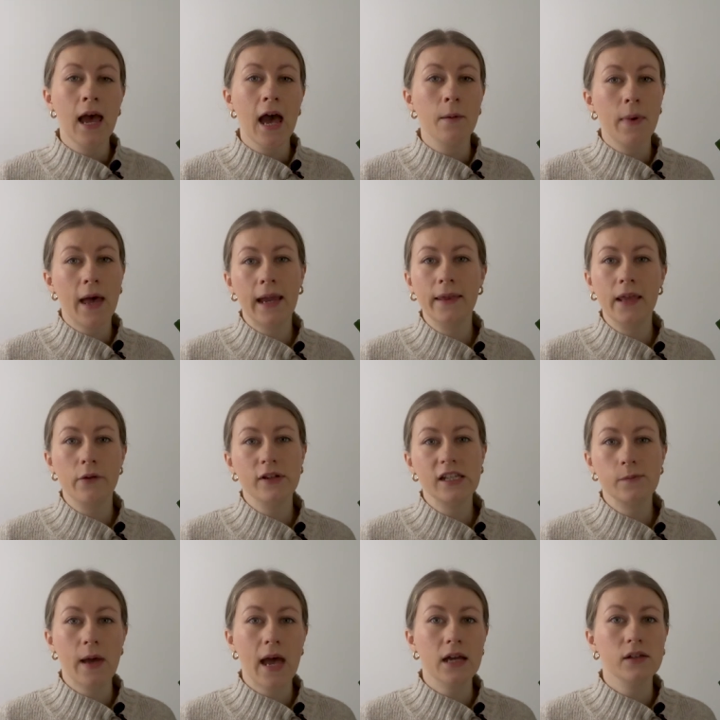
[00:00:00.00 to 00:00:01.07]
and pay their
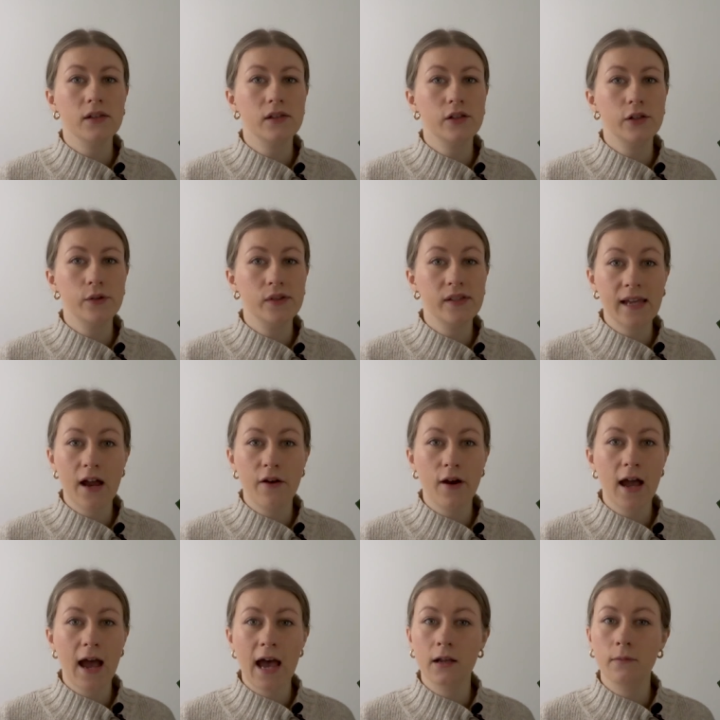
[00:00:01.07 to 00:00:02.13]
respects to
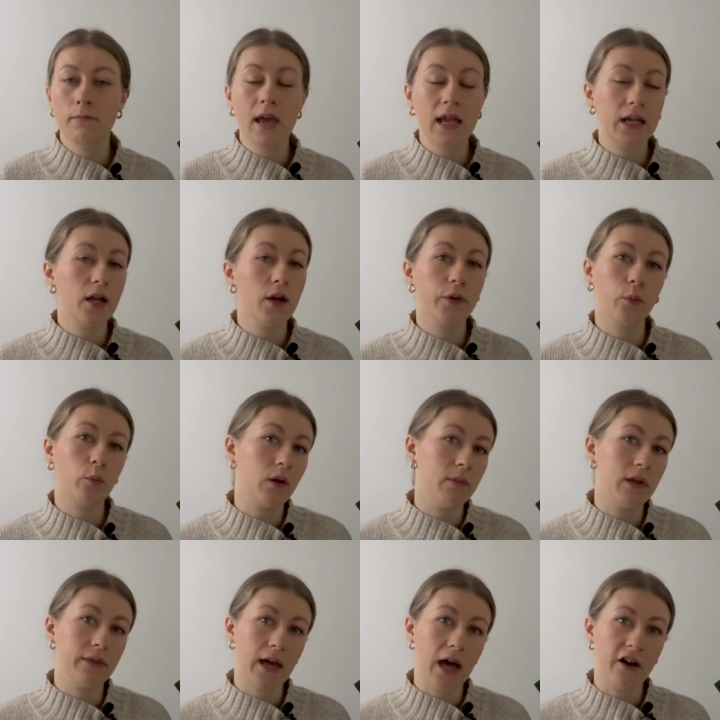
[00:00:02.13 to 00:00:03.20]
Sarah and many other
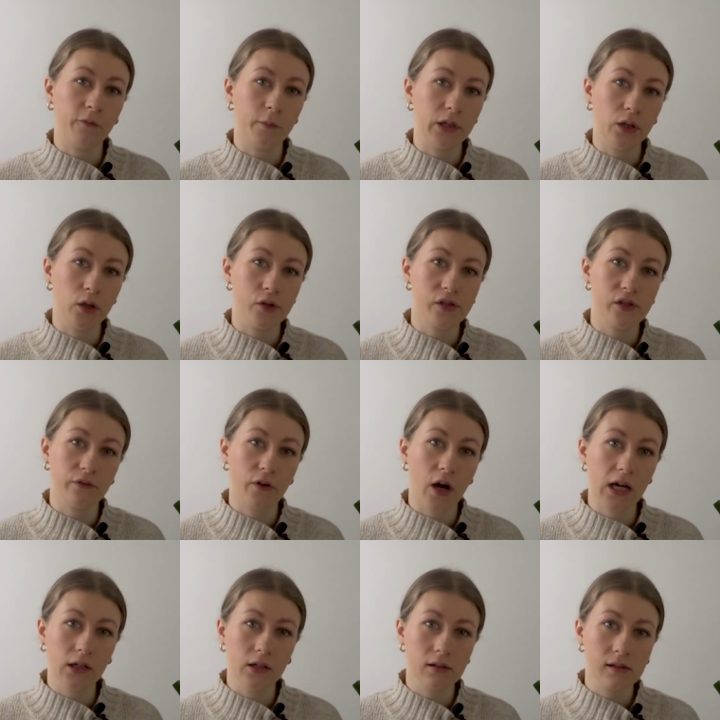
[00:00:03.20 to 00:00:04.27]
women that have been lost to
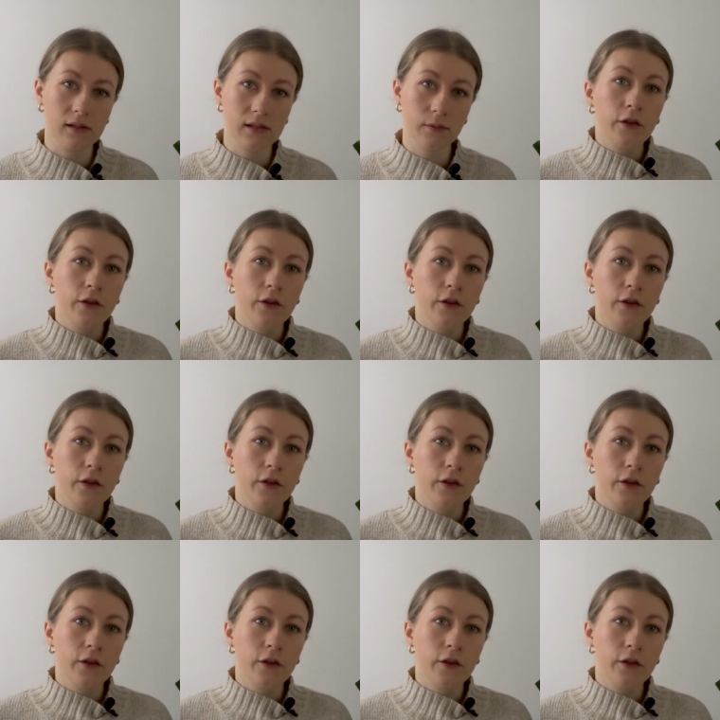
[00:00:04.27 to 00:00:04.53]
violence.